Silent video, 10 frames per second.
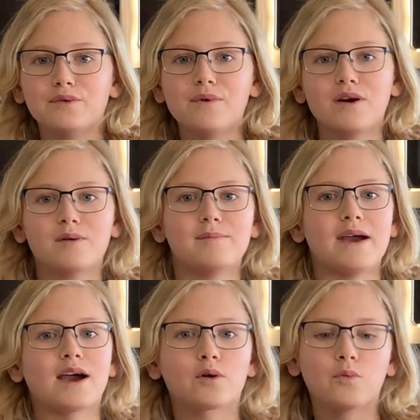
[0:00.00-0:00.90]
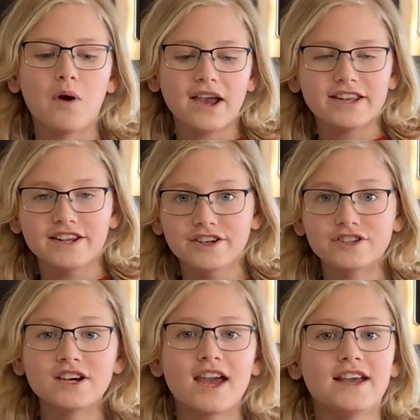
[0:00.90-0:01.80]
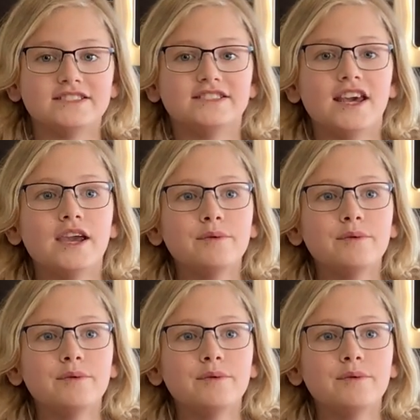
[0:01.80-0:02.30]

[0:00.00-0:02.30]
welcome back. Wyatt here, and today